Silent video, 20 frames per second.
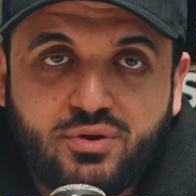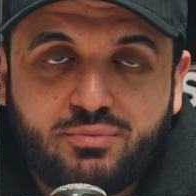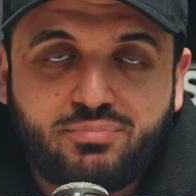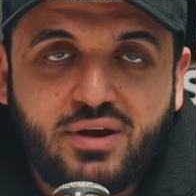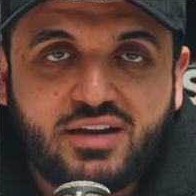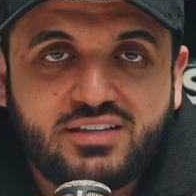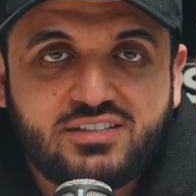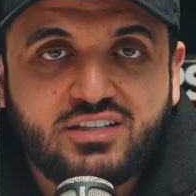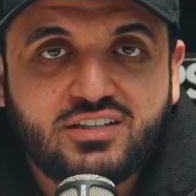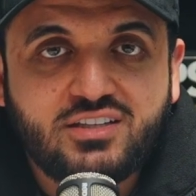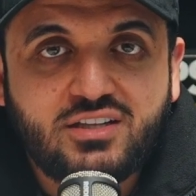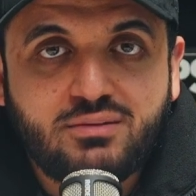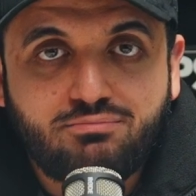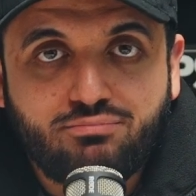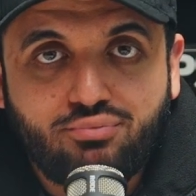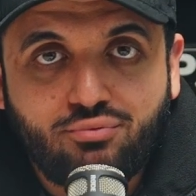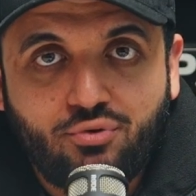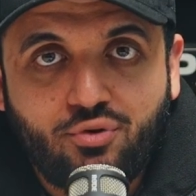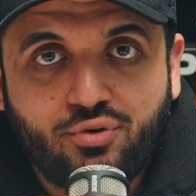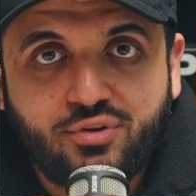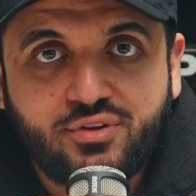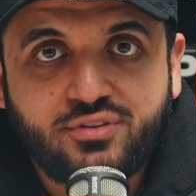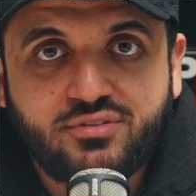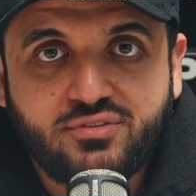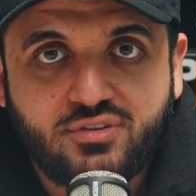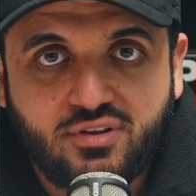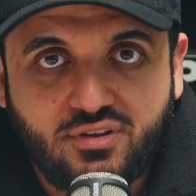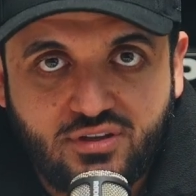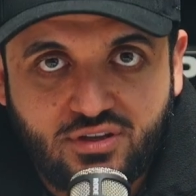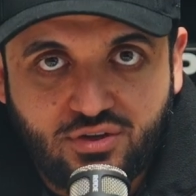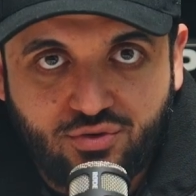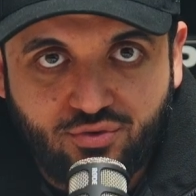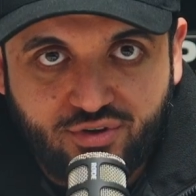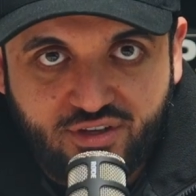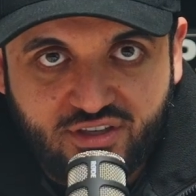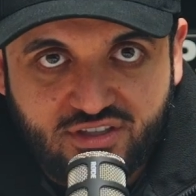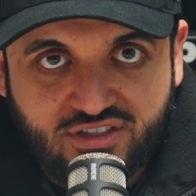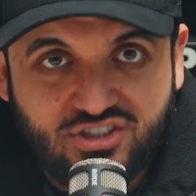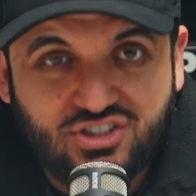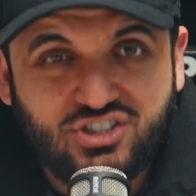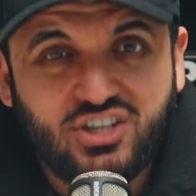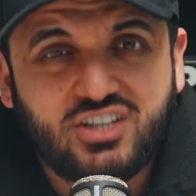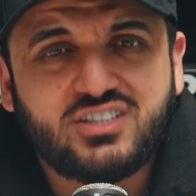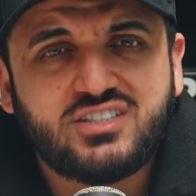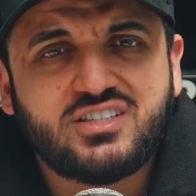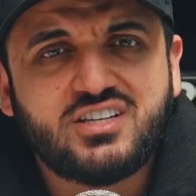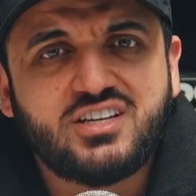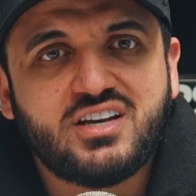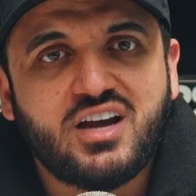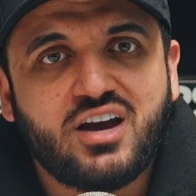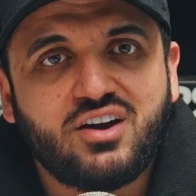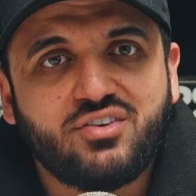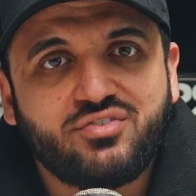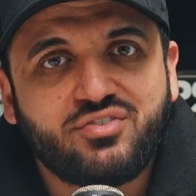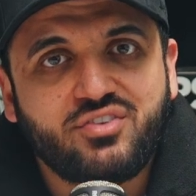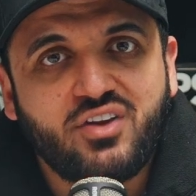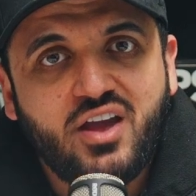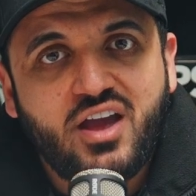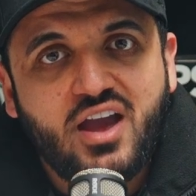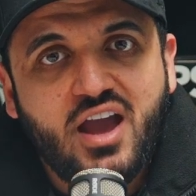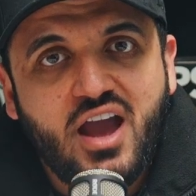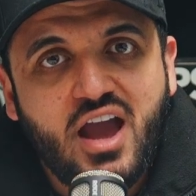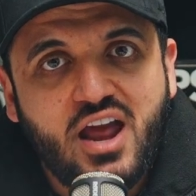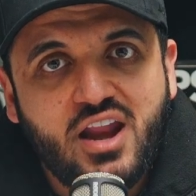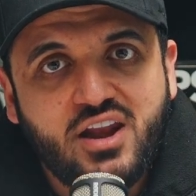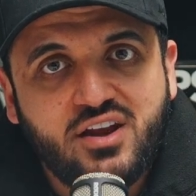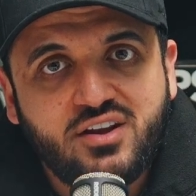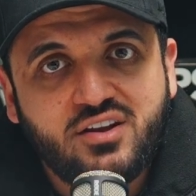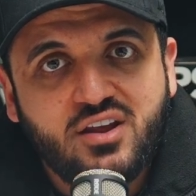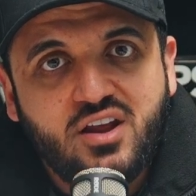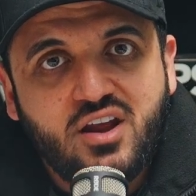basically broadened the audience just enough and